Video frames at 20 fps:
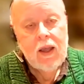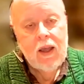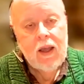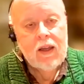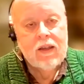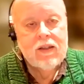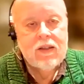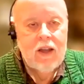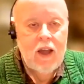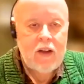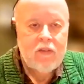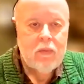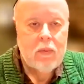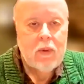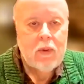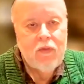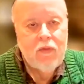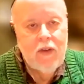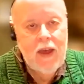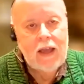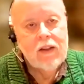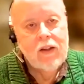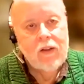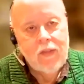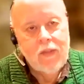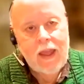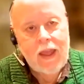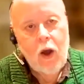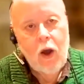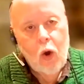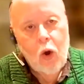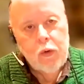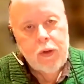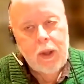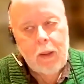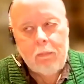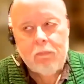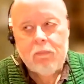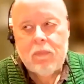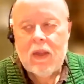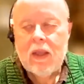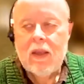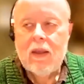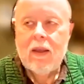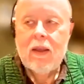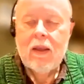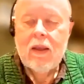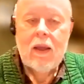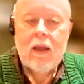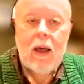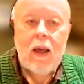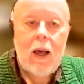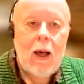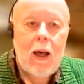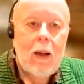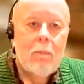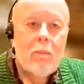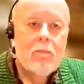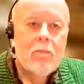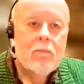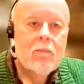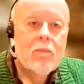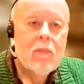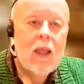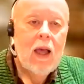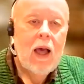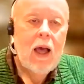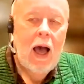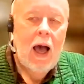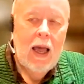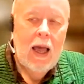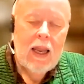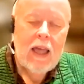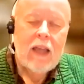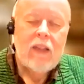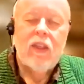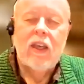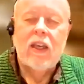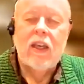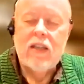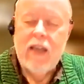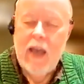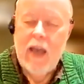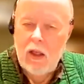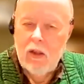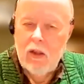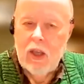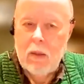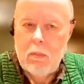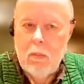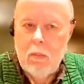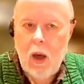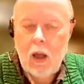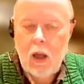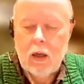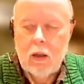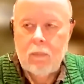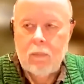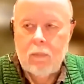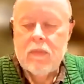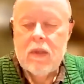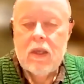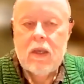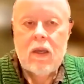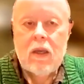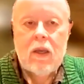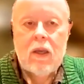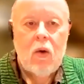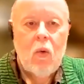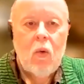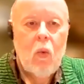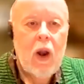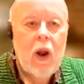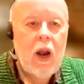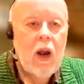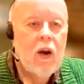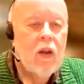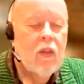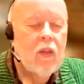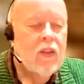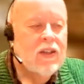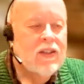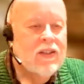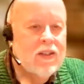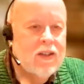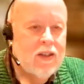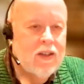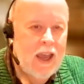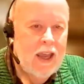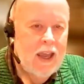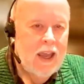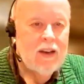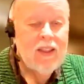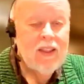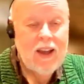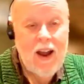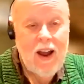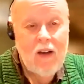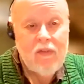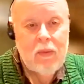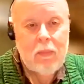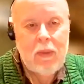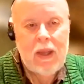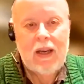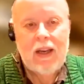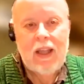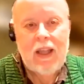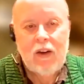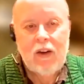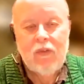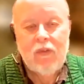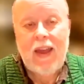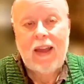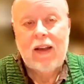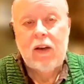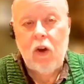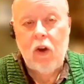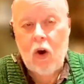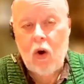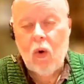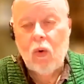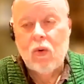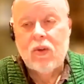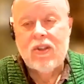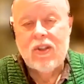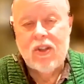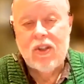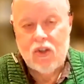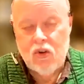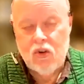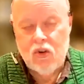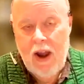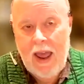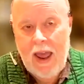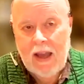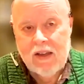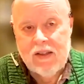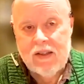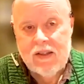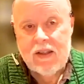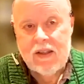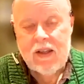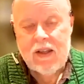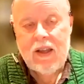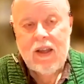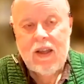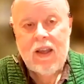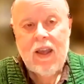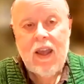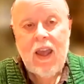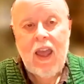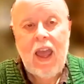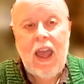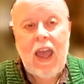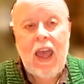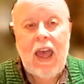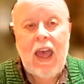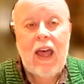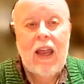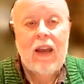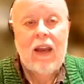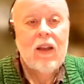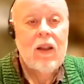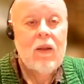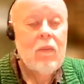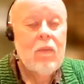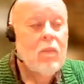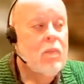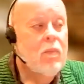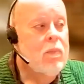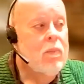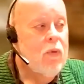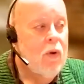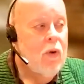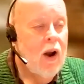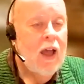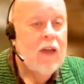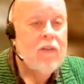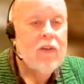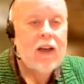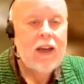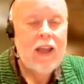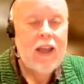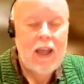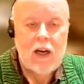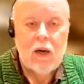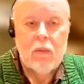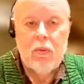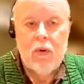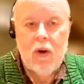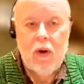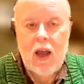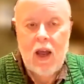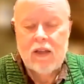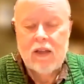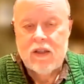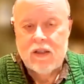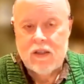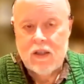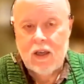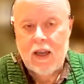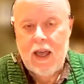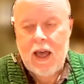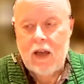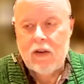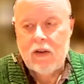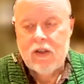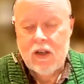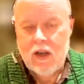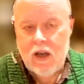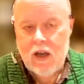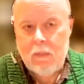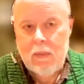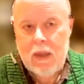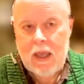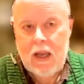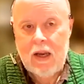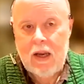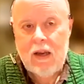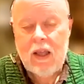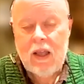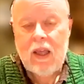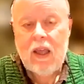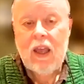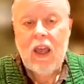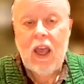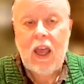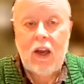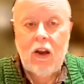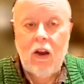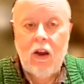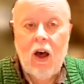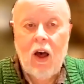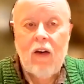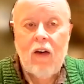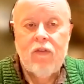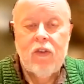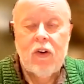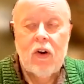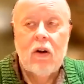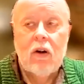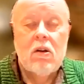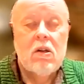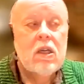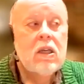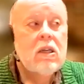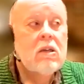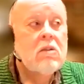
aside from the fact that they own them. Um, I like the Italian model where the state, the government, in effect, owns the tracks. And private enterprise is allowed to come in and offer